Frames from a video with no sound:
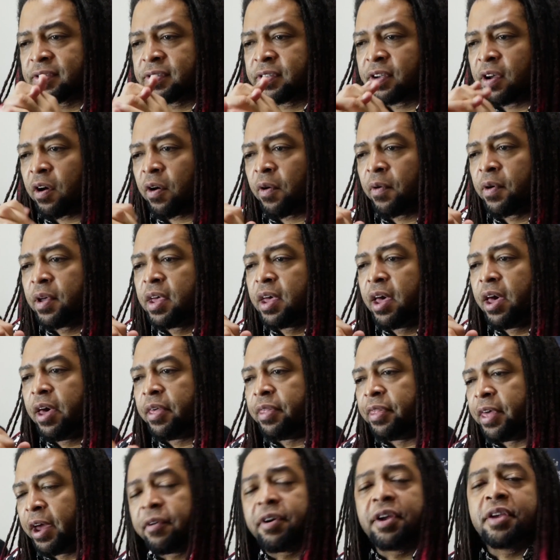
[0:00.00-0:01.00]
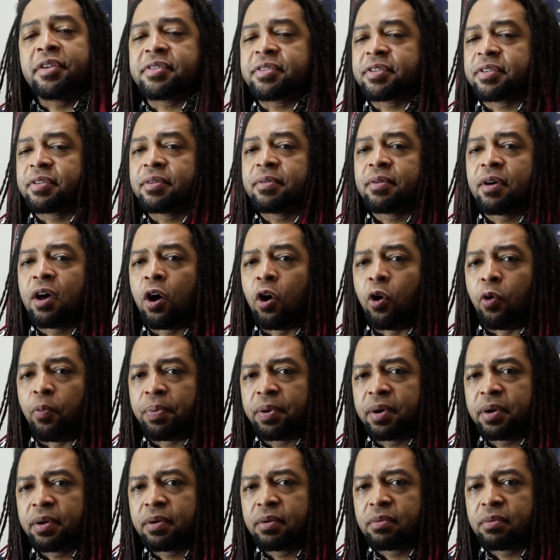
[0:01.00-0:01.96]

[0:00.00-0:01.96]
So there is hope,